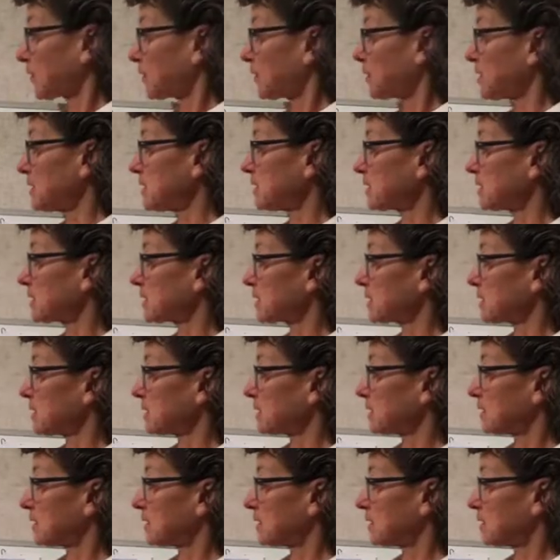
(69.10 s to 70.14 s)
This
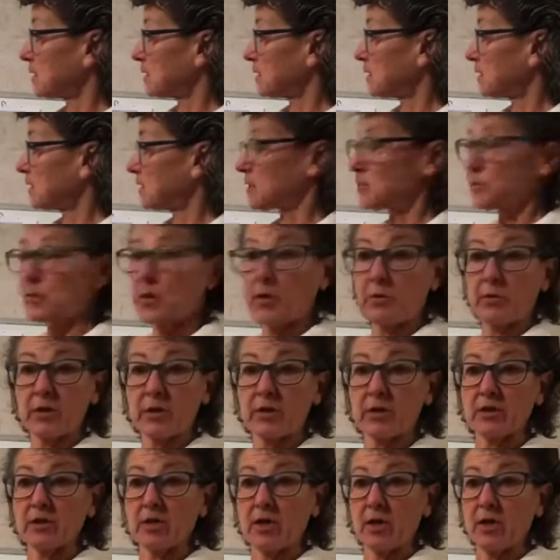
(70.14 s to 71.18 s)
is what we're
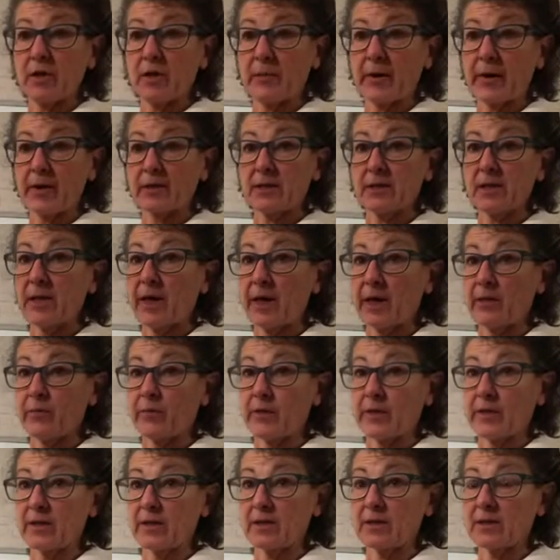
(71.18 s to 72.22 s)
going to talk about today and
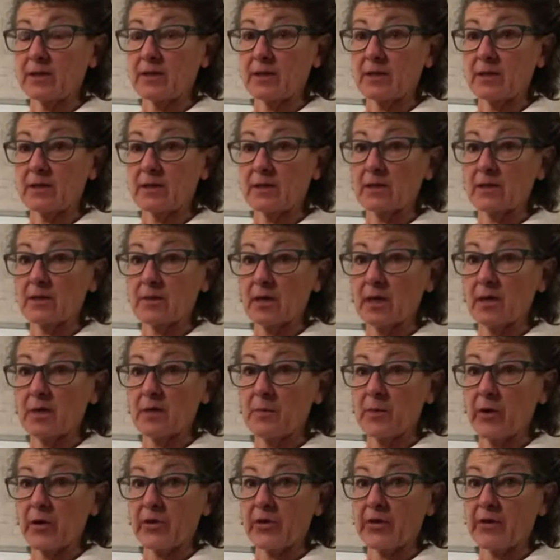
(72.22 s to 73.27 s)
what it did to the stock
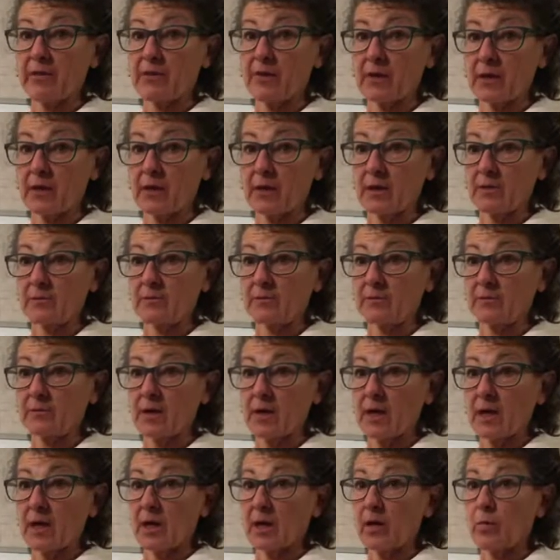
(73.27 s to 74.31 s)
market then
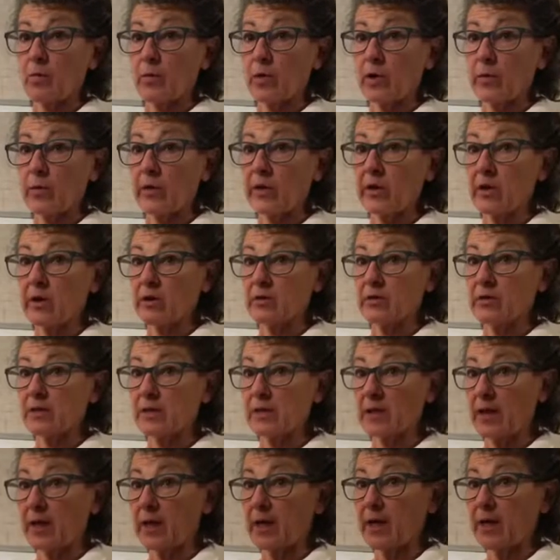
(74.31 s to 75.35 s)
and where we are
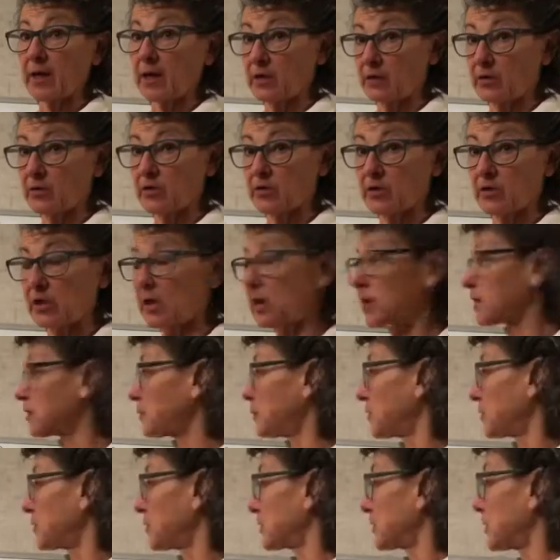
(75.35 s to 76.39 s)
today in our stock
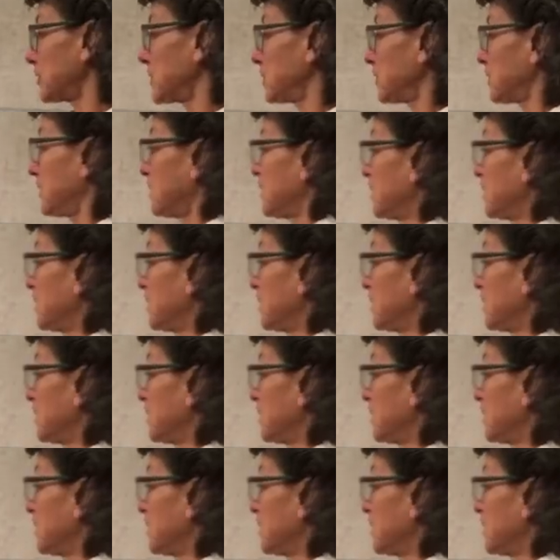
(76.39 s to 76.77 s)
market.